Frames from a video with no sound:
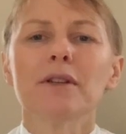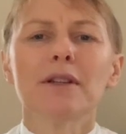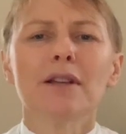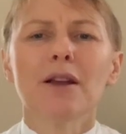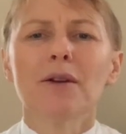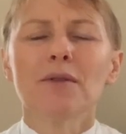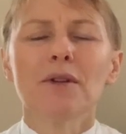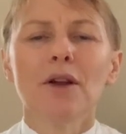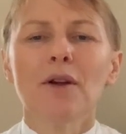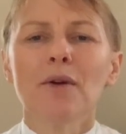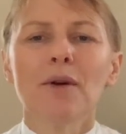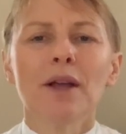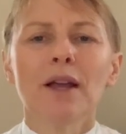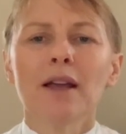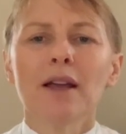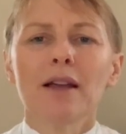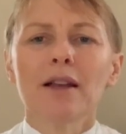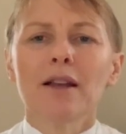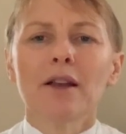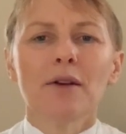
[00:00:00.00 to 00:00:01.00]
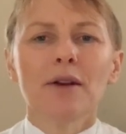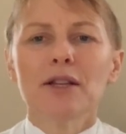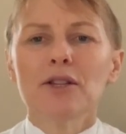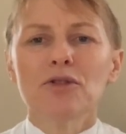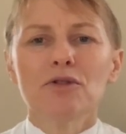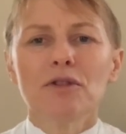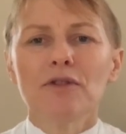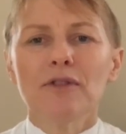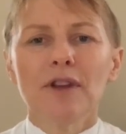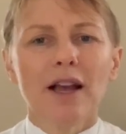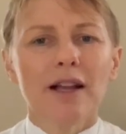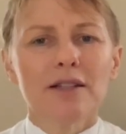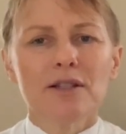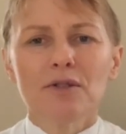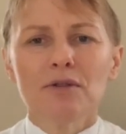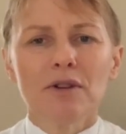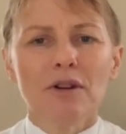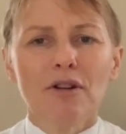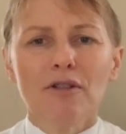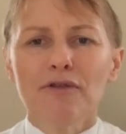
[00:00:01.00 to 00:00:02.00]
You know, no history of
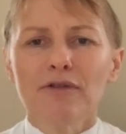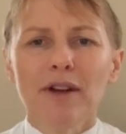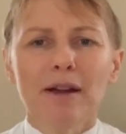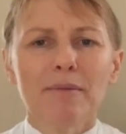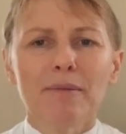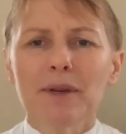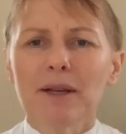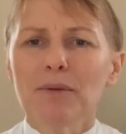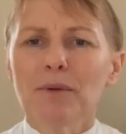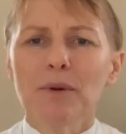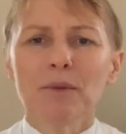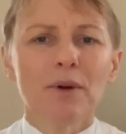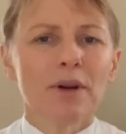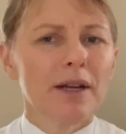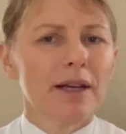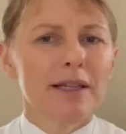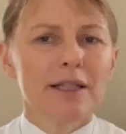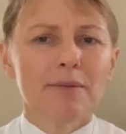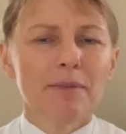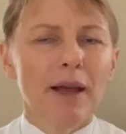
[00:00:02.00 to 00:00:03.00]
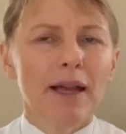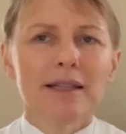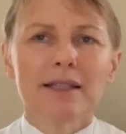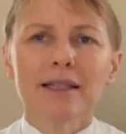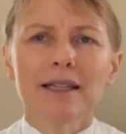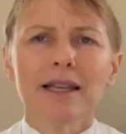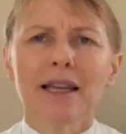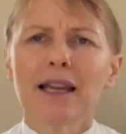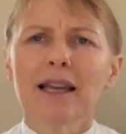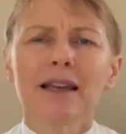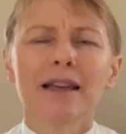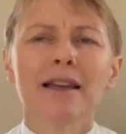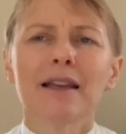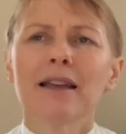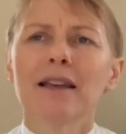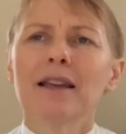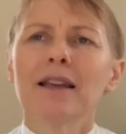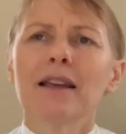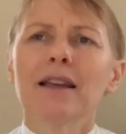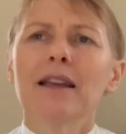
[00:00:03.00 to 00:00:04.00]
cancer in our family. We weren't expecting it.
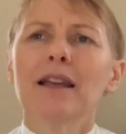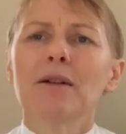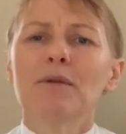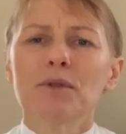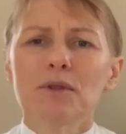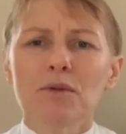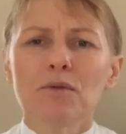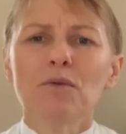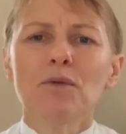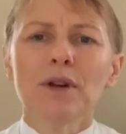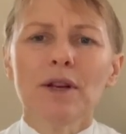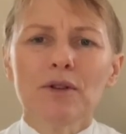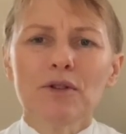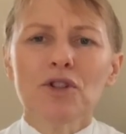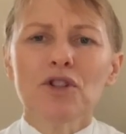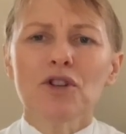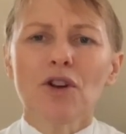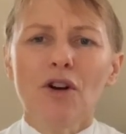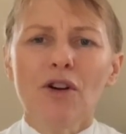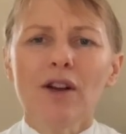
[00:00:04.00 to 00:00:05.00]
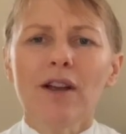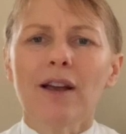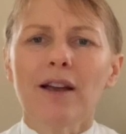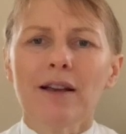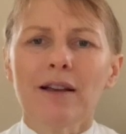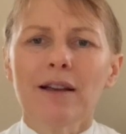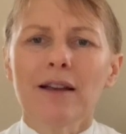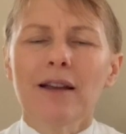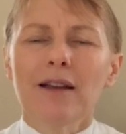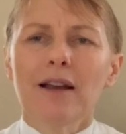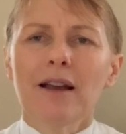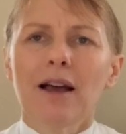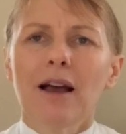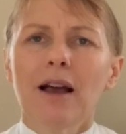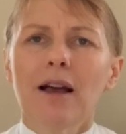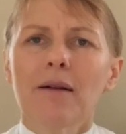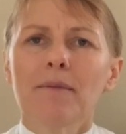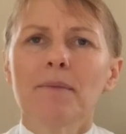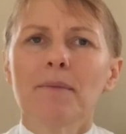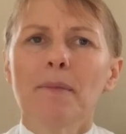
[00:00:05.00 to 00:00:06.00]
It was a real shocker
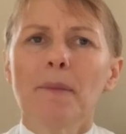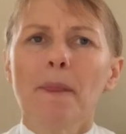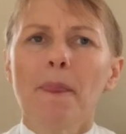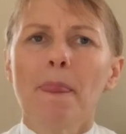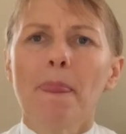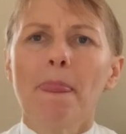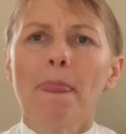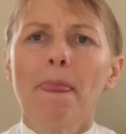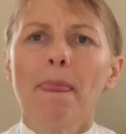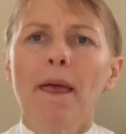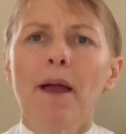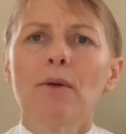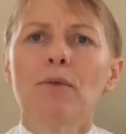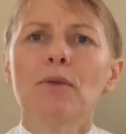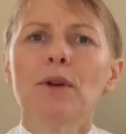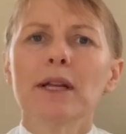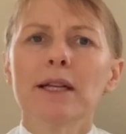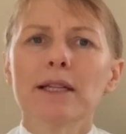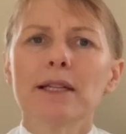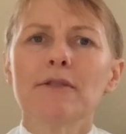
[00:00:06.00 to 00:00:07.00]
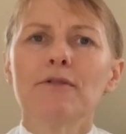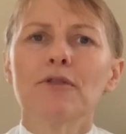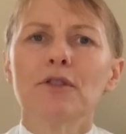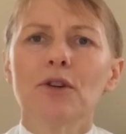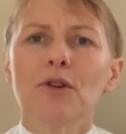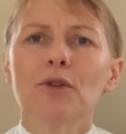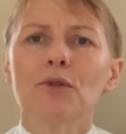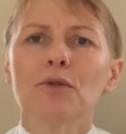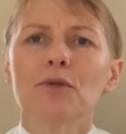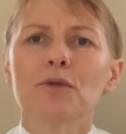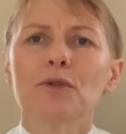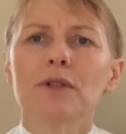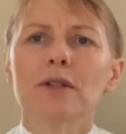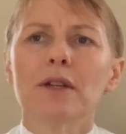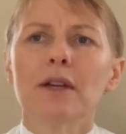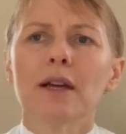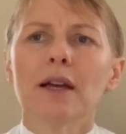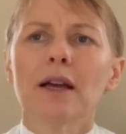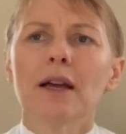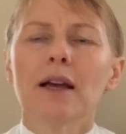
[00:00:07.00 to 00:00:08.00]
and really difficult
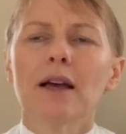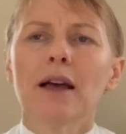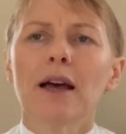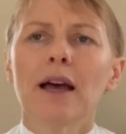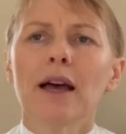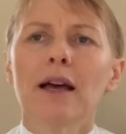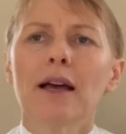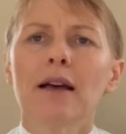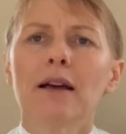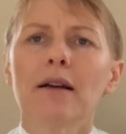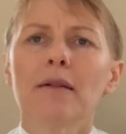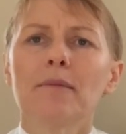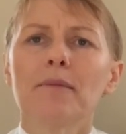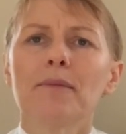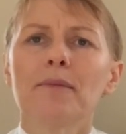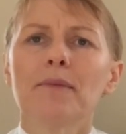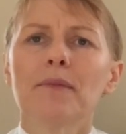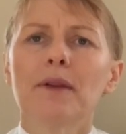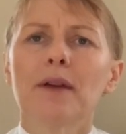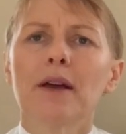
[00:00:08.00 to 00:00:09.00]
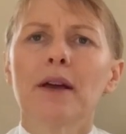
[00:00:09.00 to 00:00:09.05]
and